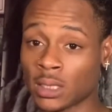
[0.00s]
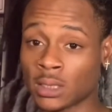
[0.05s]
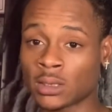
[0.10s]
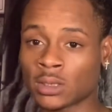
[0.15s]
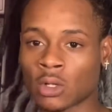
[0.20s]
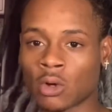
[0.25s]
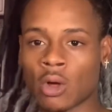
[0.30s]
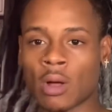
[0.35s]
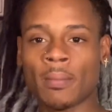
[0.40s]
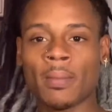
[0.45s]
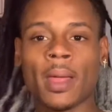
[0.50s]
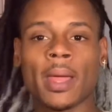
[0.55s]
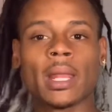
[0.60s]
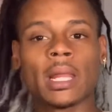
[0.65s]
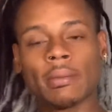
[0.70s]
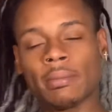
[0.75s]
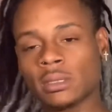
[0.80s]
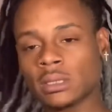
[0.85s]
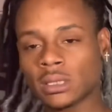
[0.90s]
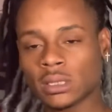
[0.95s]
So I'm like,
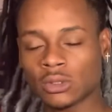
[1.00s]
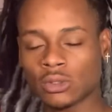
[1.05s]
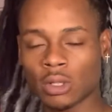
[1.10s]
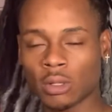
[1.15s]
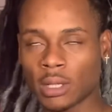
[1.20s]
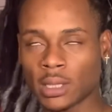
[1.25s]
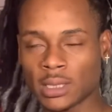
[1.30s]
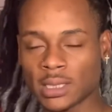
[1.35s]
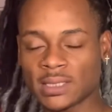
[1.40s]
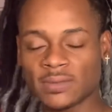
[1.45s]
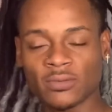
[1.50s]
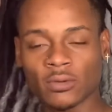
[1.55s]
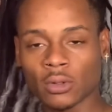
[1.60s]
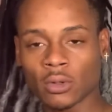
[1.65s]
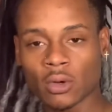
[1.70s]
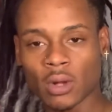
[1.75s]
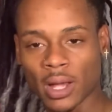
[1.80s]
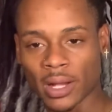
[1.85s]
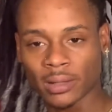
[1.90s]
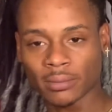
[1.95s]
let me just, you know, get these few
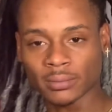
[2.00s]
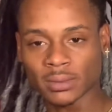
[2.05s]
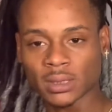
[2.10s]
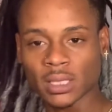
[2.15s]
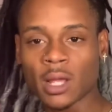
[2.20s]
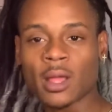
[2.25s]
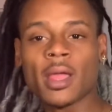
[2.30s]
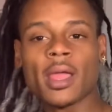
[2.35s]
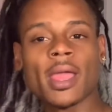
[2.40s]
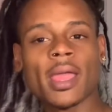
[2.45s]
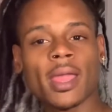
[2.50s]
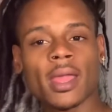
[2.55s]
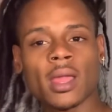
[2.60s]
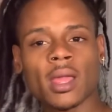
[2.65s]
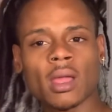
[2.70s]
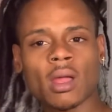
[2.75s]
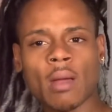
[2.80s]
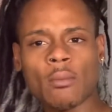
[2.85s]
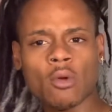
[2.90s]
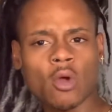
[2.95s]
little items,
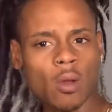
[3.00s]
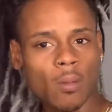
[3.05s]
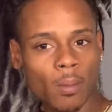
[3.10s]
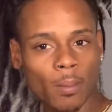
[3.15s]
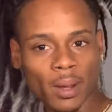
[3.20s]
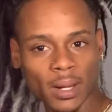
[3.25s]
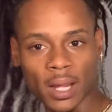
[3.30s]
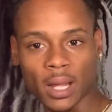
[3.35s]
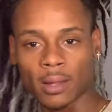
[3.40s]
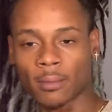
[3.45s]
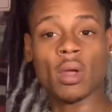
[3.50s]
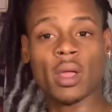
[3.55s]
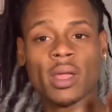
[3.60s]
and I'm gonna go about my day.